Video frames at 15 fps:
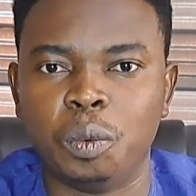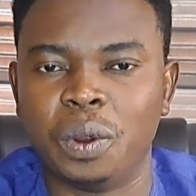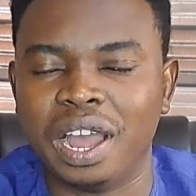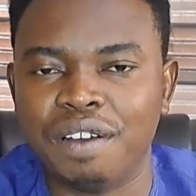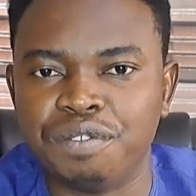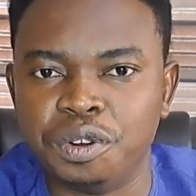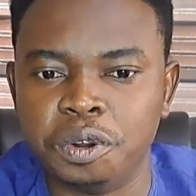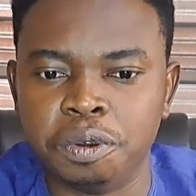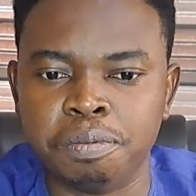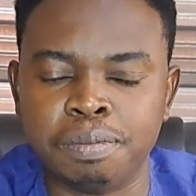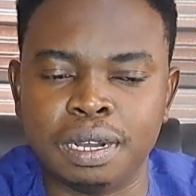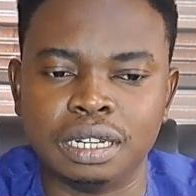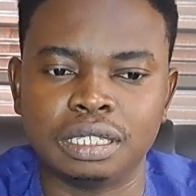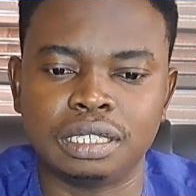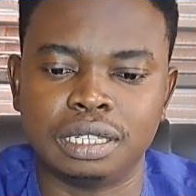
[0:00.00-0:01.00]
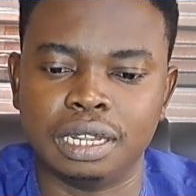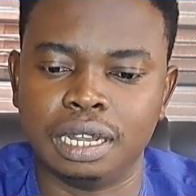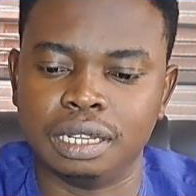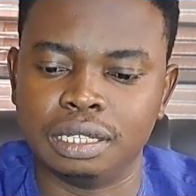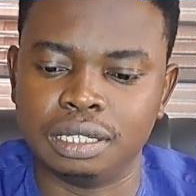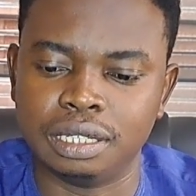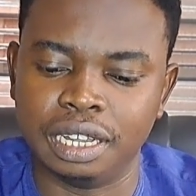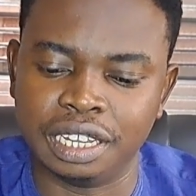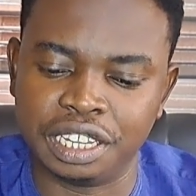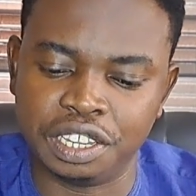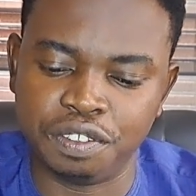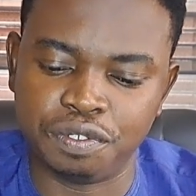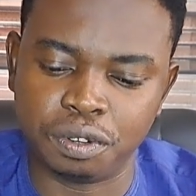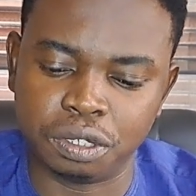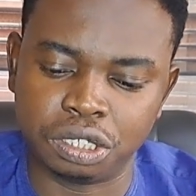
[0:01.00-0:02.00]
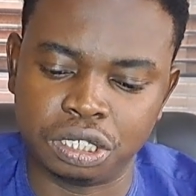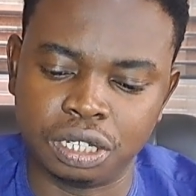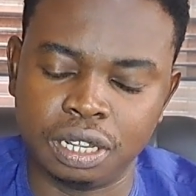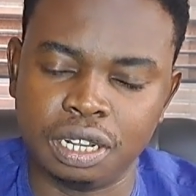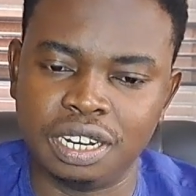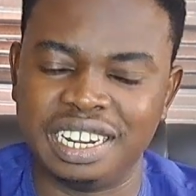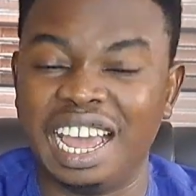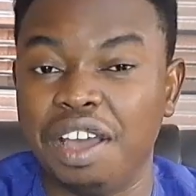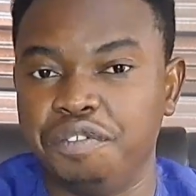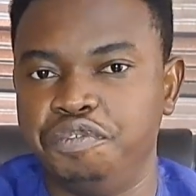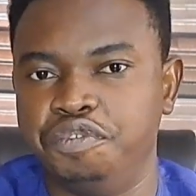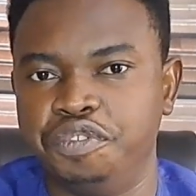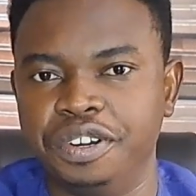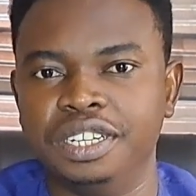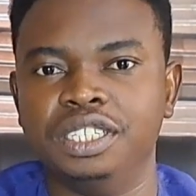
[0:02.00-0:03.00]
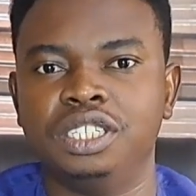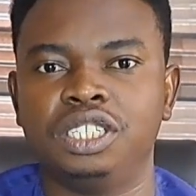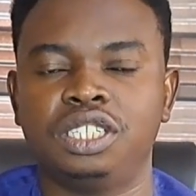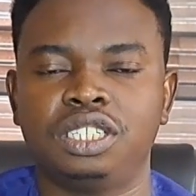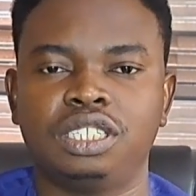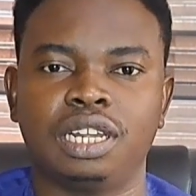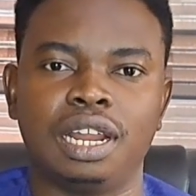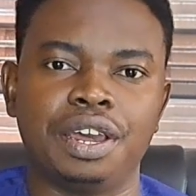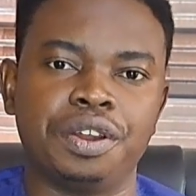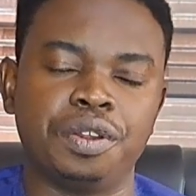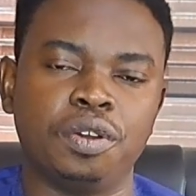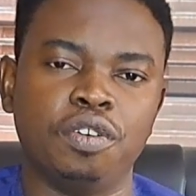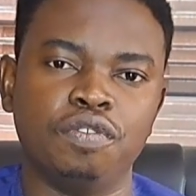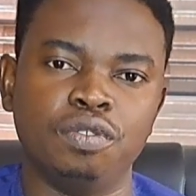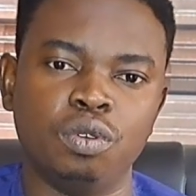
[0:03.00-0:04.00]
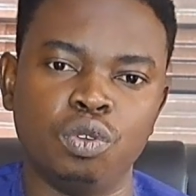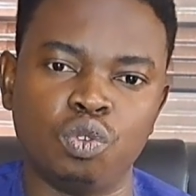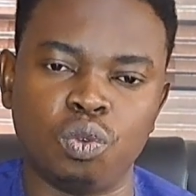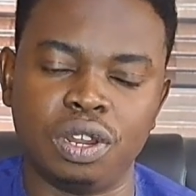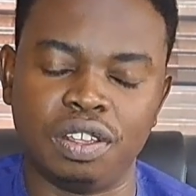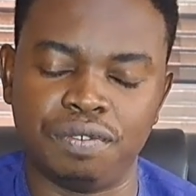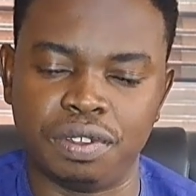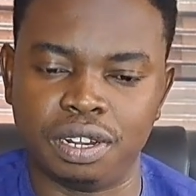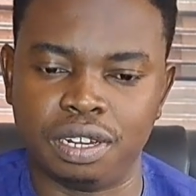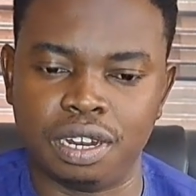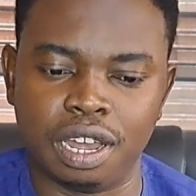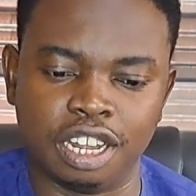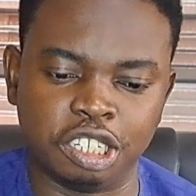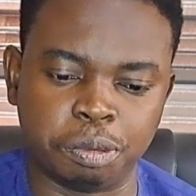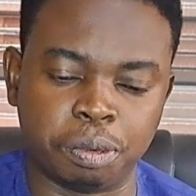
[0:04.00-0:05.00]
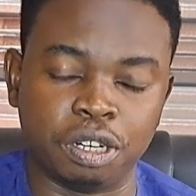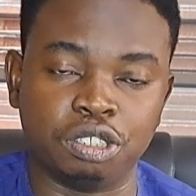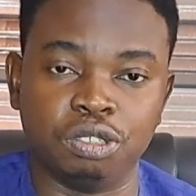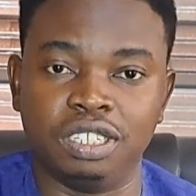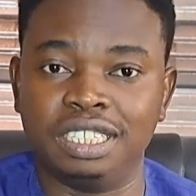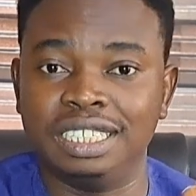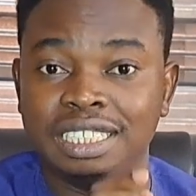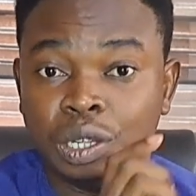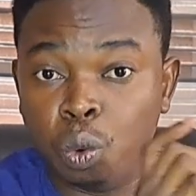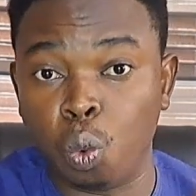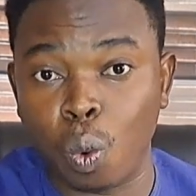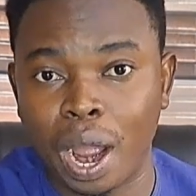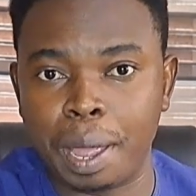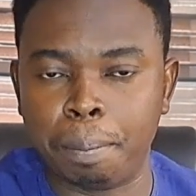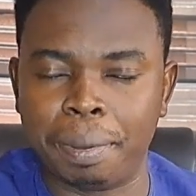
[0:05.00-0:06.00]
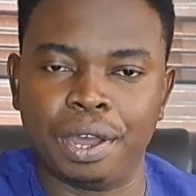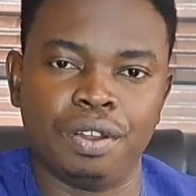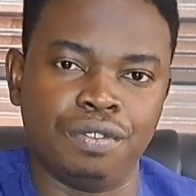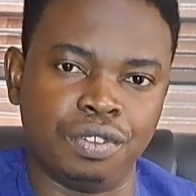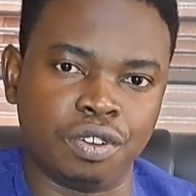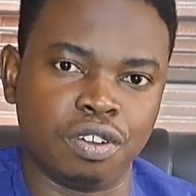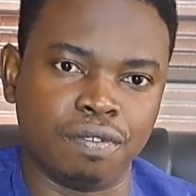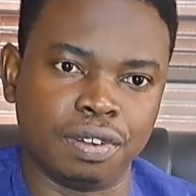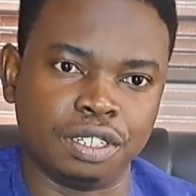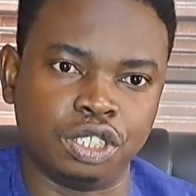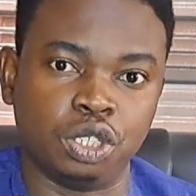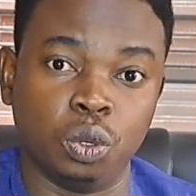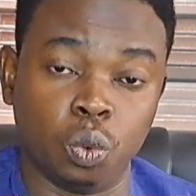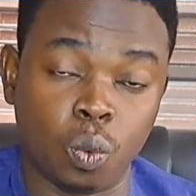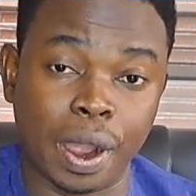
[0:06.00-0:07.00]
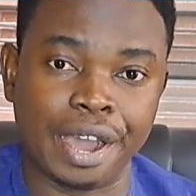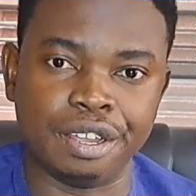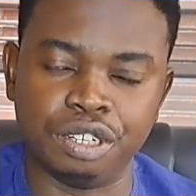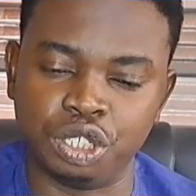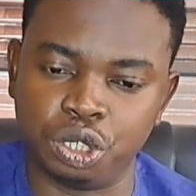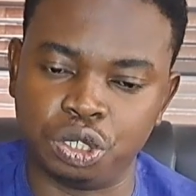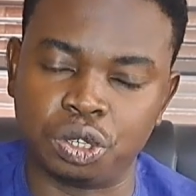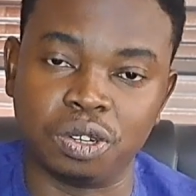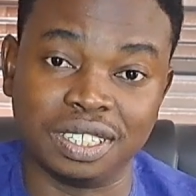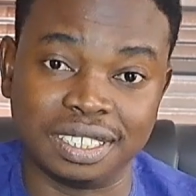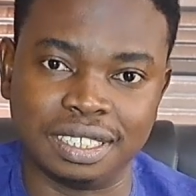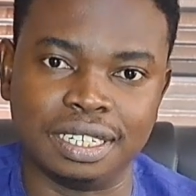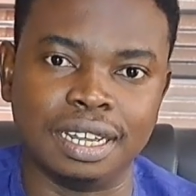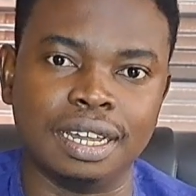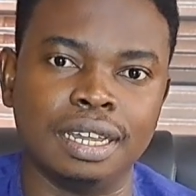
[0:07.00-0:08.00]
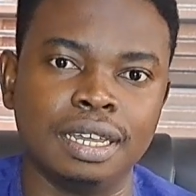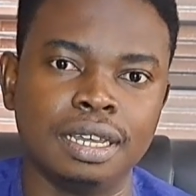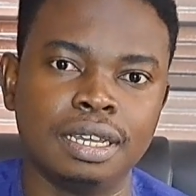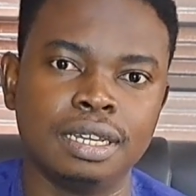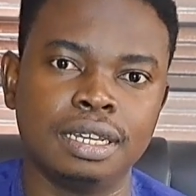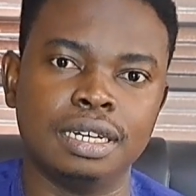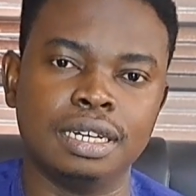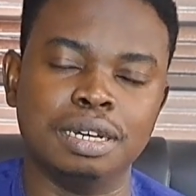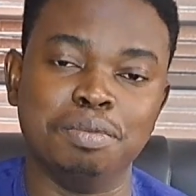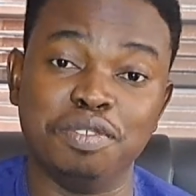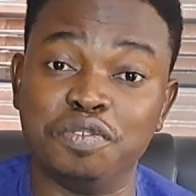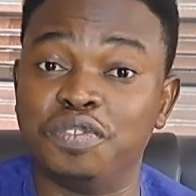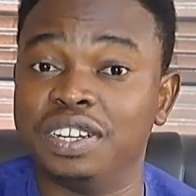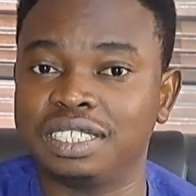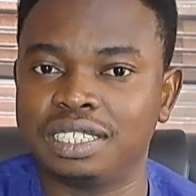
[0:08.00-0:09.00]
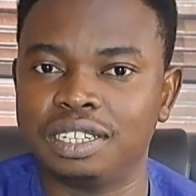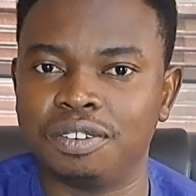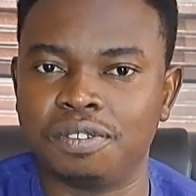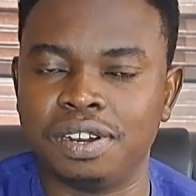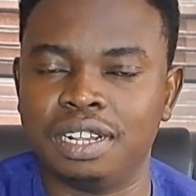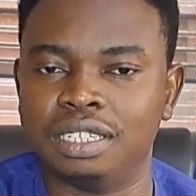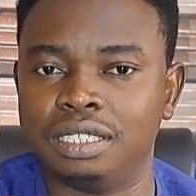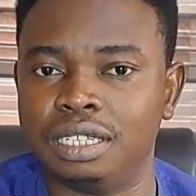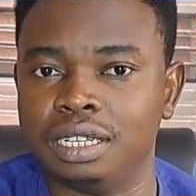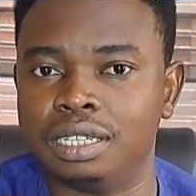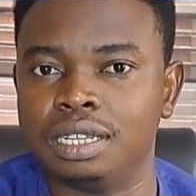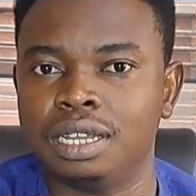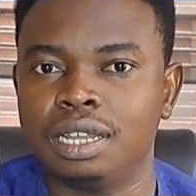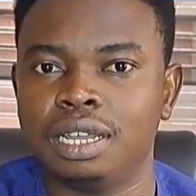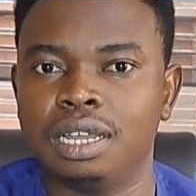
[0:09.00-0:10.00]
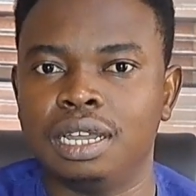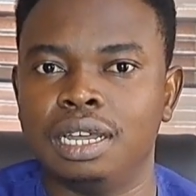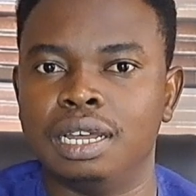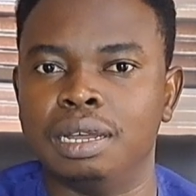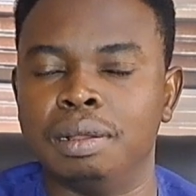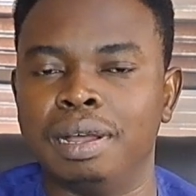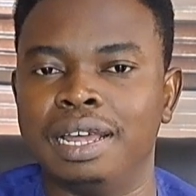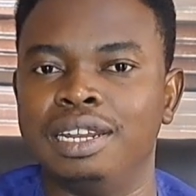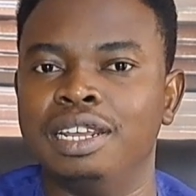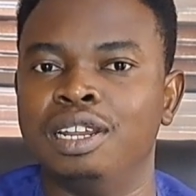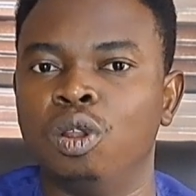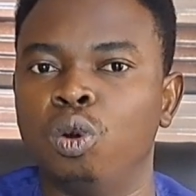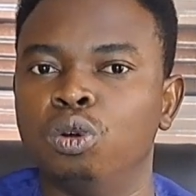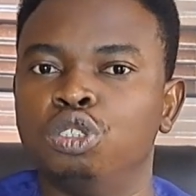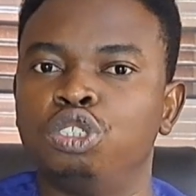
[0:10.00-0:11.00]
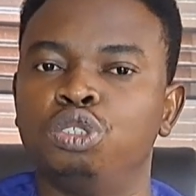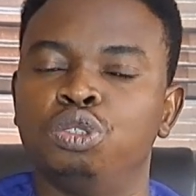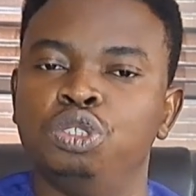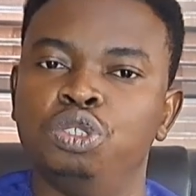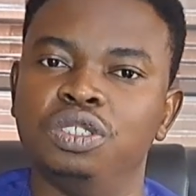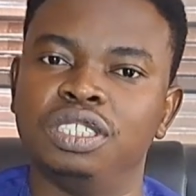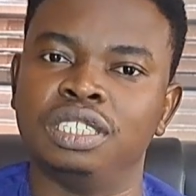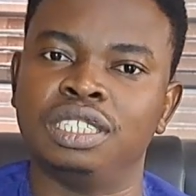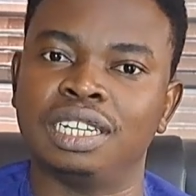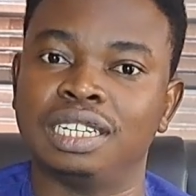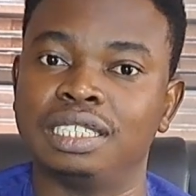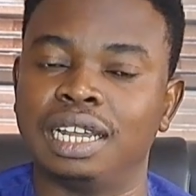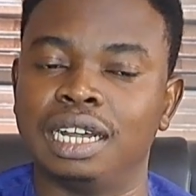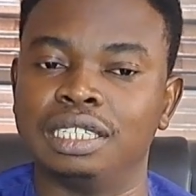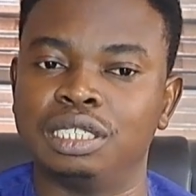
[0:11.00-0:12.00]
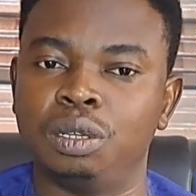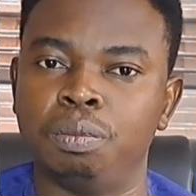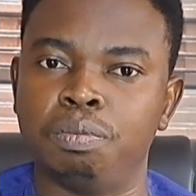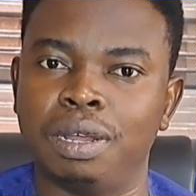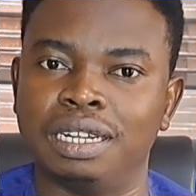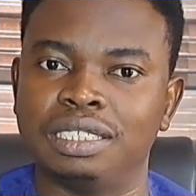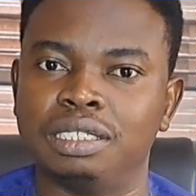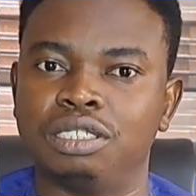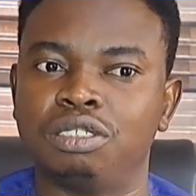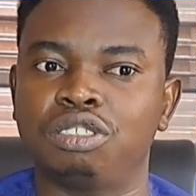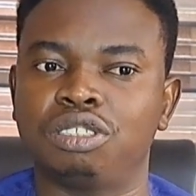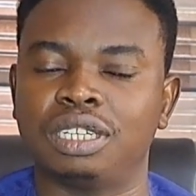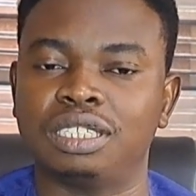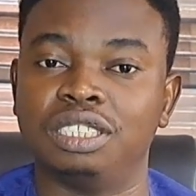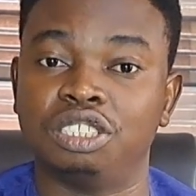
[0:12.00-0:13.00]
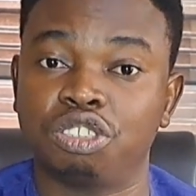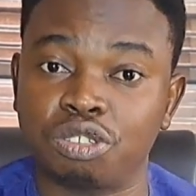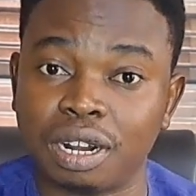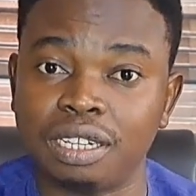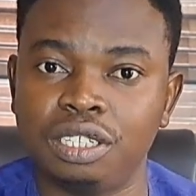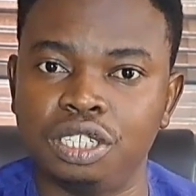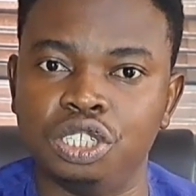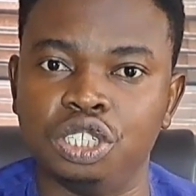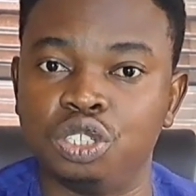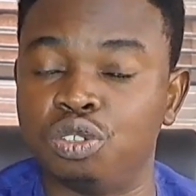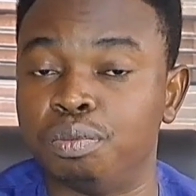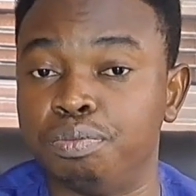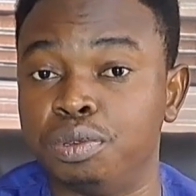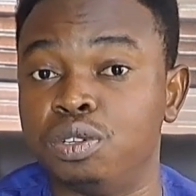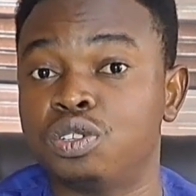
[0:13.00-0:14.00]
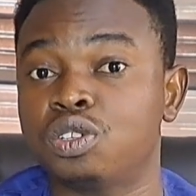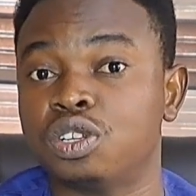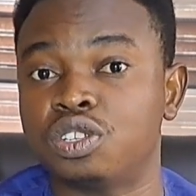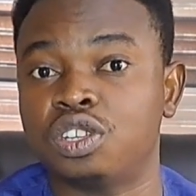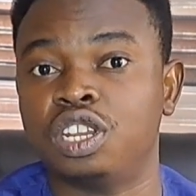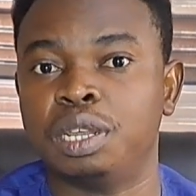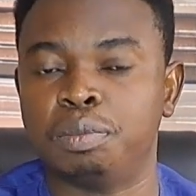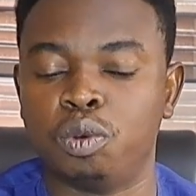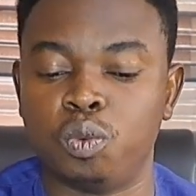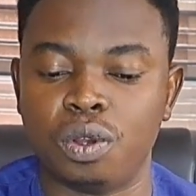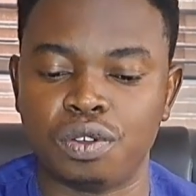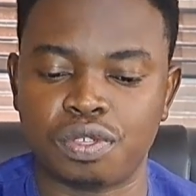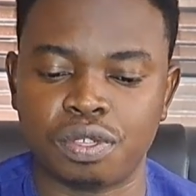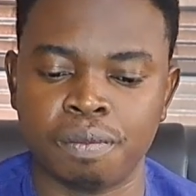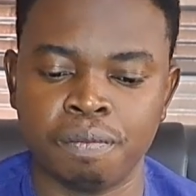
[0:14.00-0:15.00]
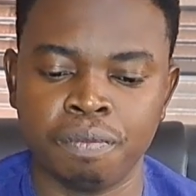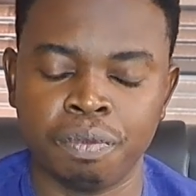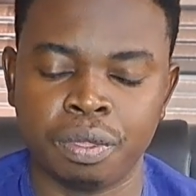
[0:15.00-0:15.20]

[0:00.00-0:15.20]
We have numbers that give us the average salary of those who live in the diaspora. So this is the why part of the conversation, why you should consider investing in real estate, and then also using it as a strategy to build sustainable wealth.